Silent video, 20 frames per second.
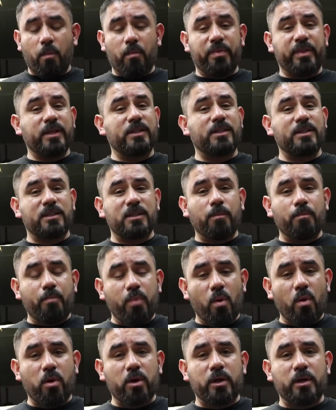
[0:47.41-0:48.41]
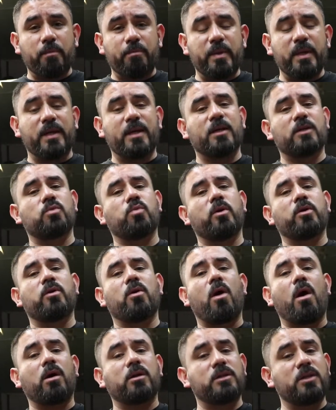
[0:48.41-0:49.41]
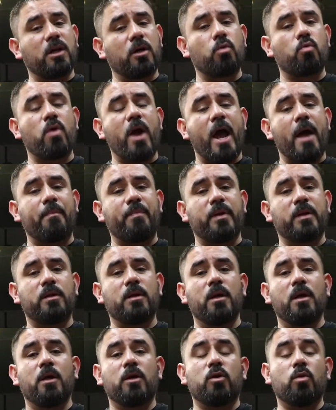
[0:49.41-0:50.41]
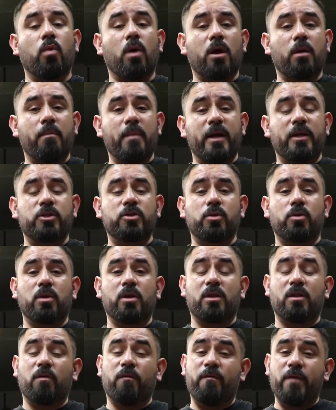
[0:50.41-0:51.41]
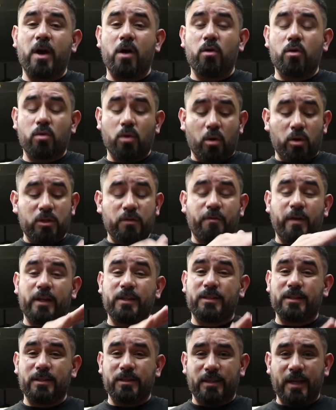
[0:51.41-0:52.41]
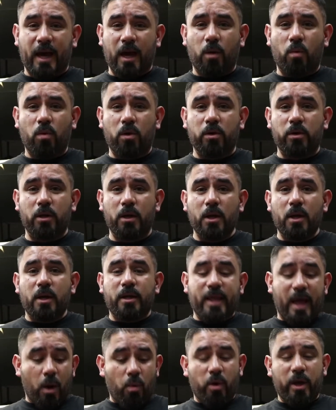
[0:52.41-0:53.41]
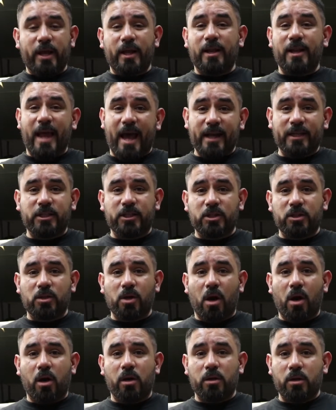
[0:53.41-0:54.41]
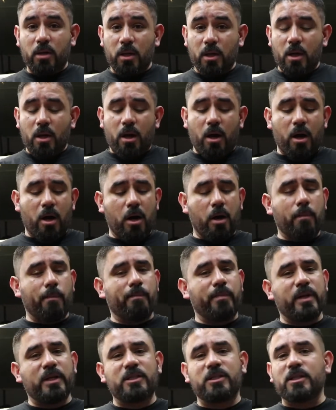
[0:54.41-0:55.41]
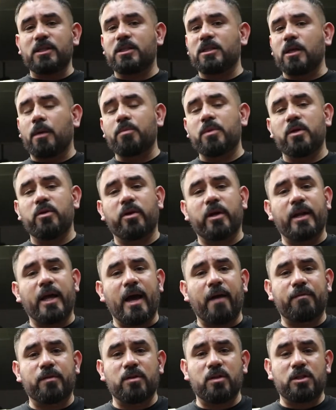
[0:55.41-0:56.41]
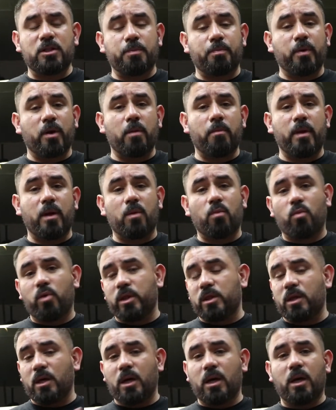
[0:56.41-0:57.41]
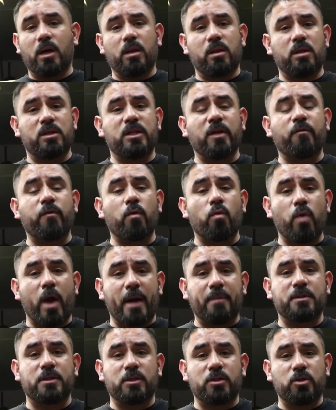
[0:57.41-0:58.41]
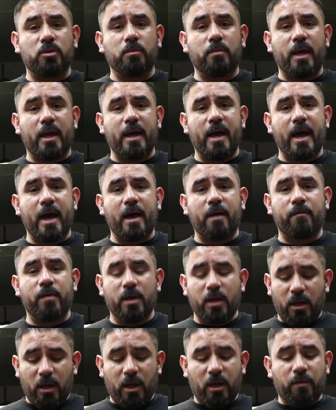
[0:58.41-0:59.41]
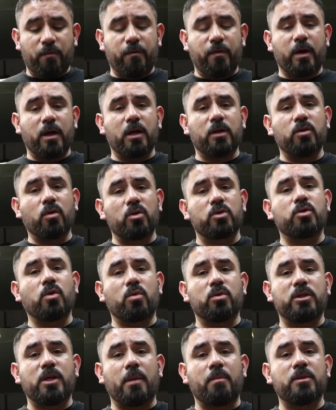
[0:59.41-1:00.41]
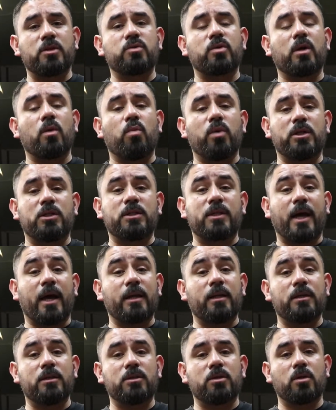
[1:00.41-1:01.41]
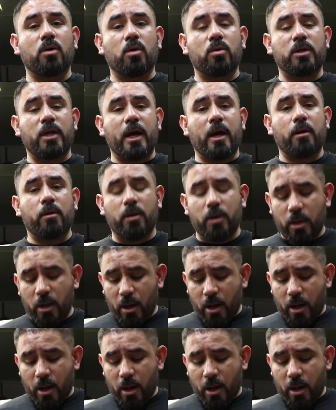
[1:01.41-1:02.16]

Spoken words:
This is important because when you're all done wrapping, you want to make sure that the Velcro is facing downward. That way it latches on. But it's just something you're going to have to experiment with the different wraps that you may have if yours don't demonstrate which side needs to go down.